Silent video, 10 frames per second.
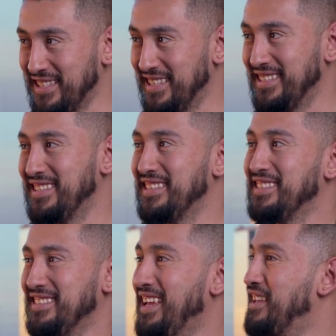Wineries, you
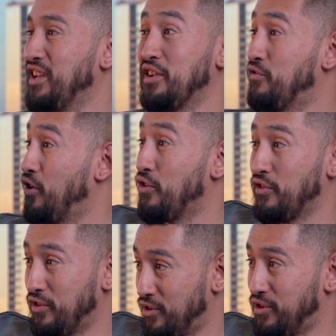know, it's
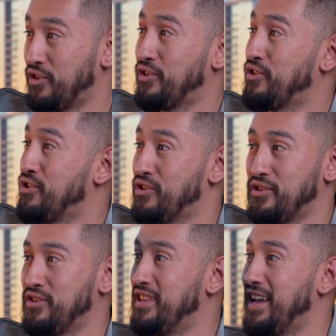like a quick day trip or two.